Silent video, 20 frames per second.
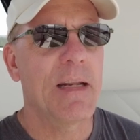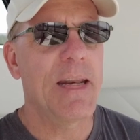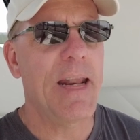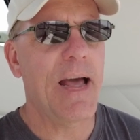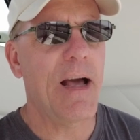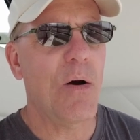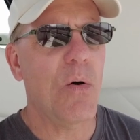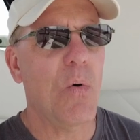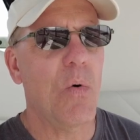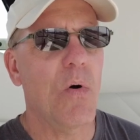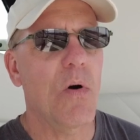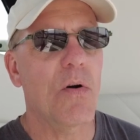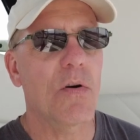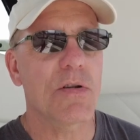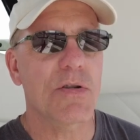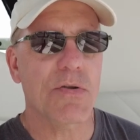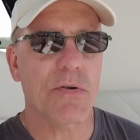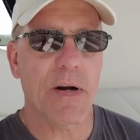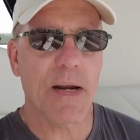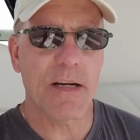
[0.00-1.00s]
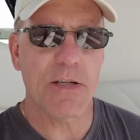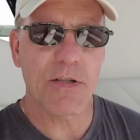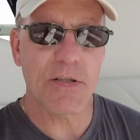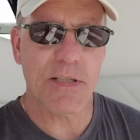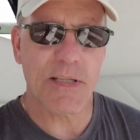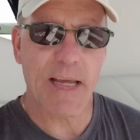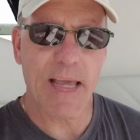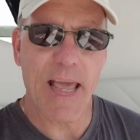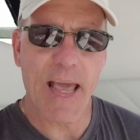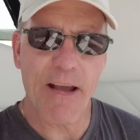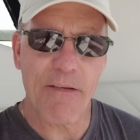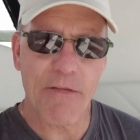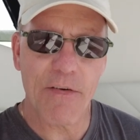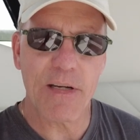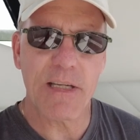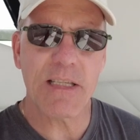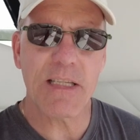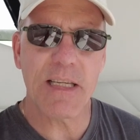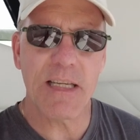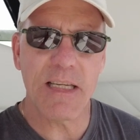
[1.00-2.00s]
now, or sorry, I should say every
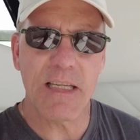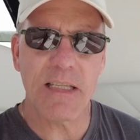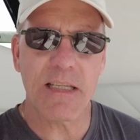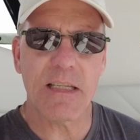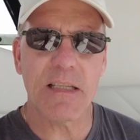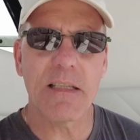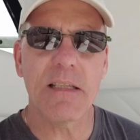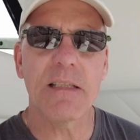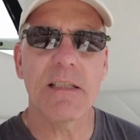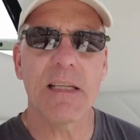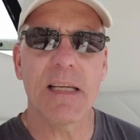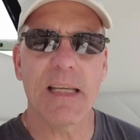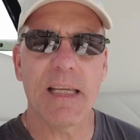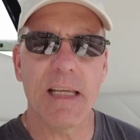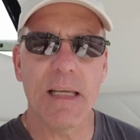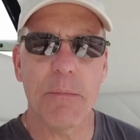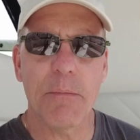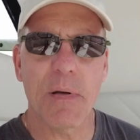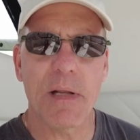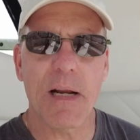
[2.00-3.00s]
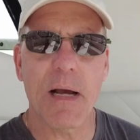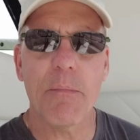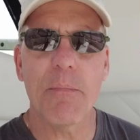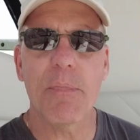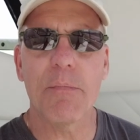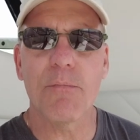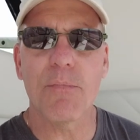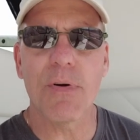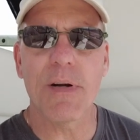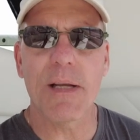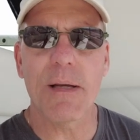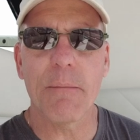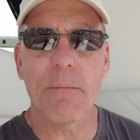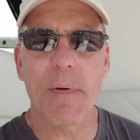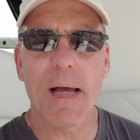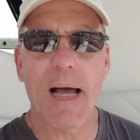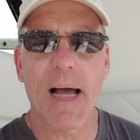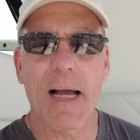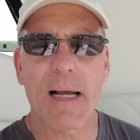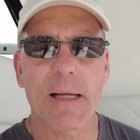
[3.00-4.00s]
season, to keep it up and bring it
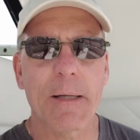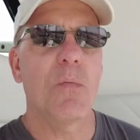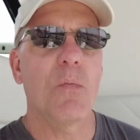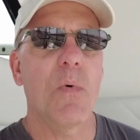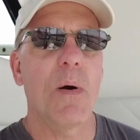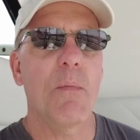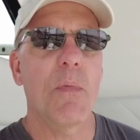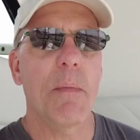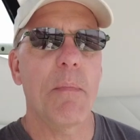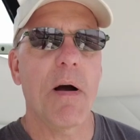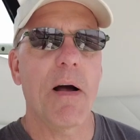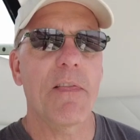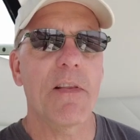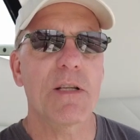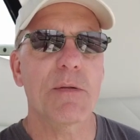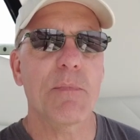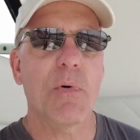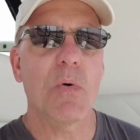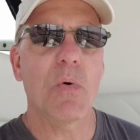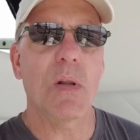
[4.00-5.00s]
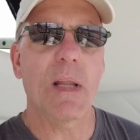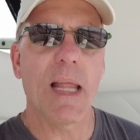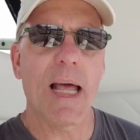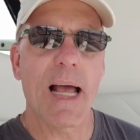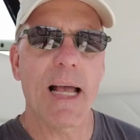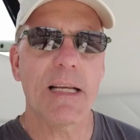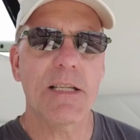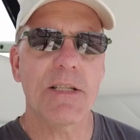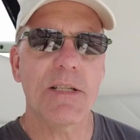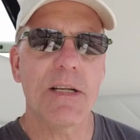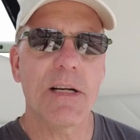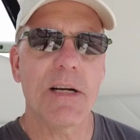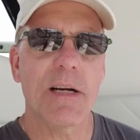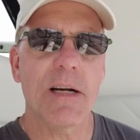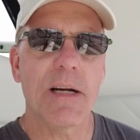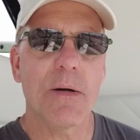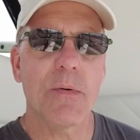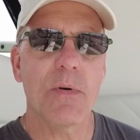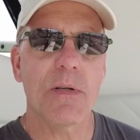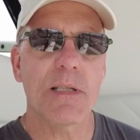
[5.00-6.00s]
back. When we bought this boat last
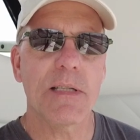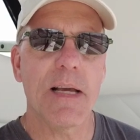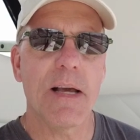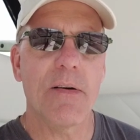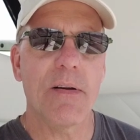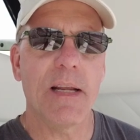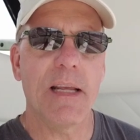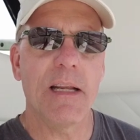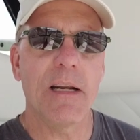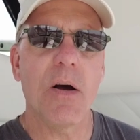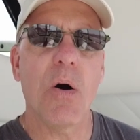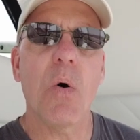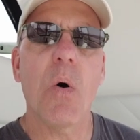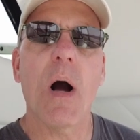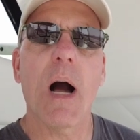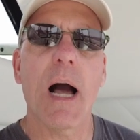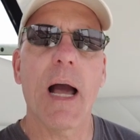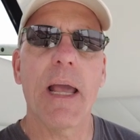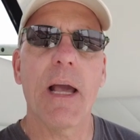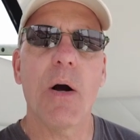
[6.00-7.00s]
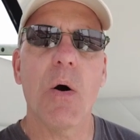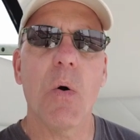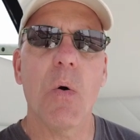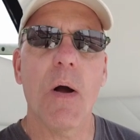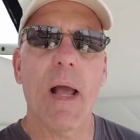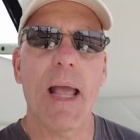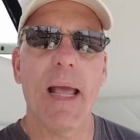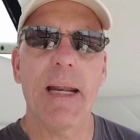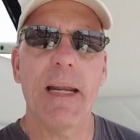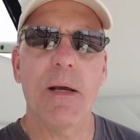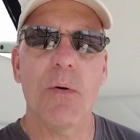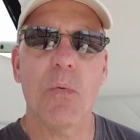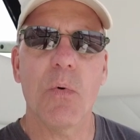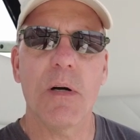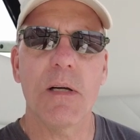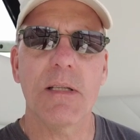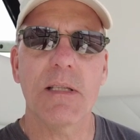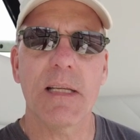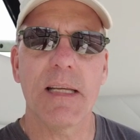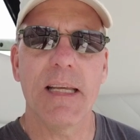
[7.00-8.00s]
year, it was down in Ohio, and it
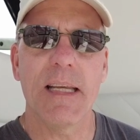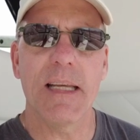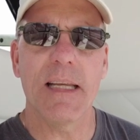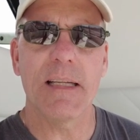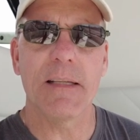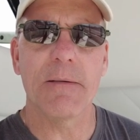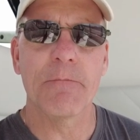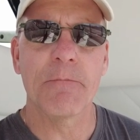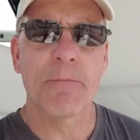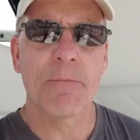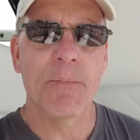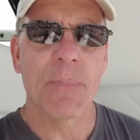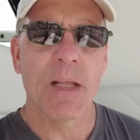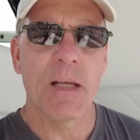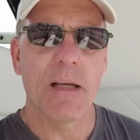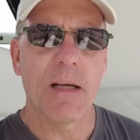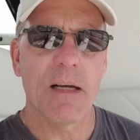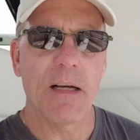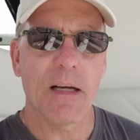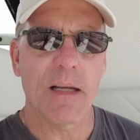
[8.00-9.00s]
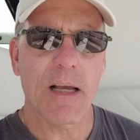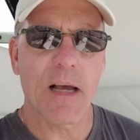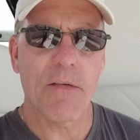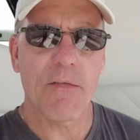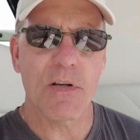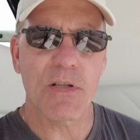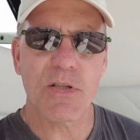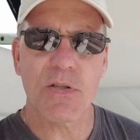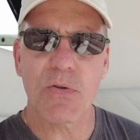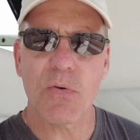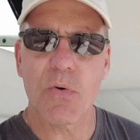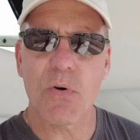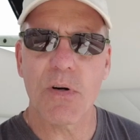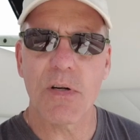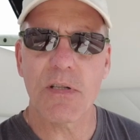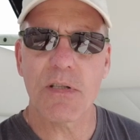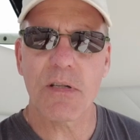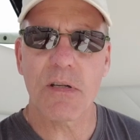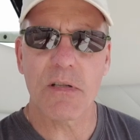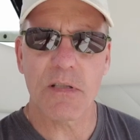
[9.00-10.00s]
was in covered
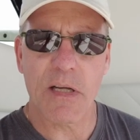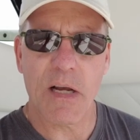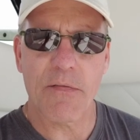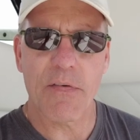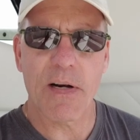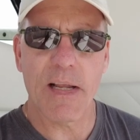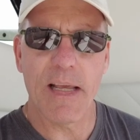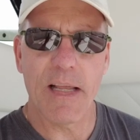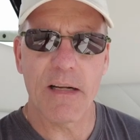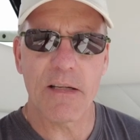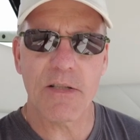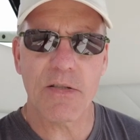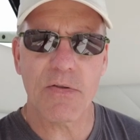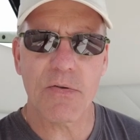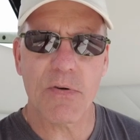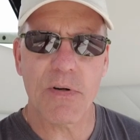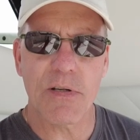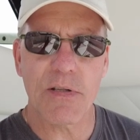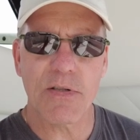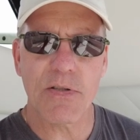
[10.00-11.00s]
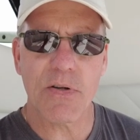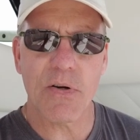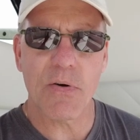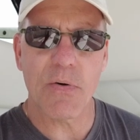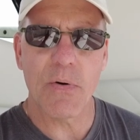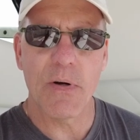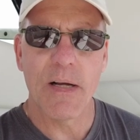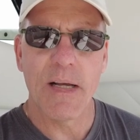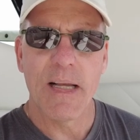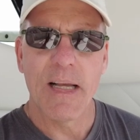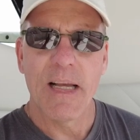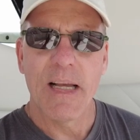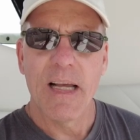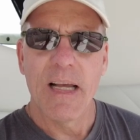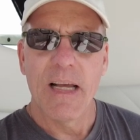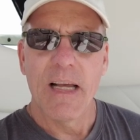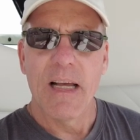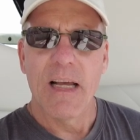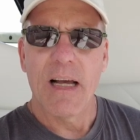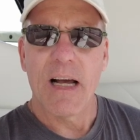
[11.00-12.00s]
heated storage. So
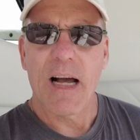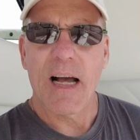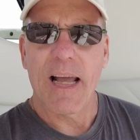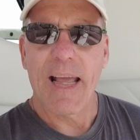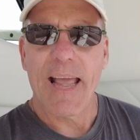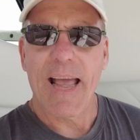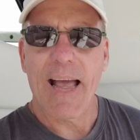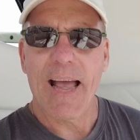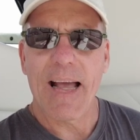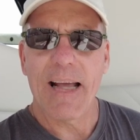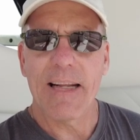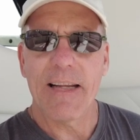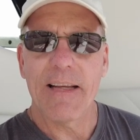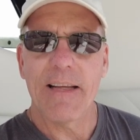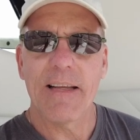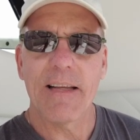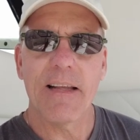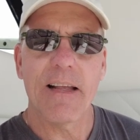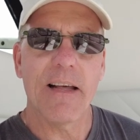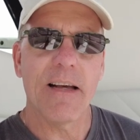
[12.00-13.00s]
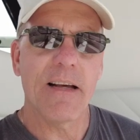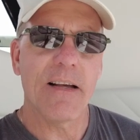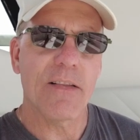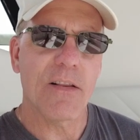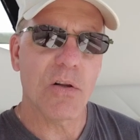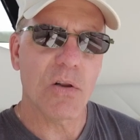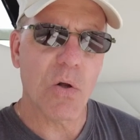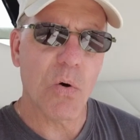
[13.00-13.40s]
I had the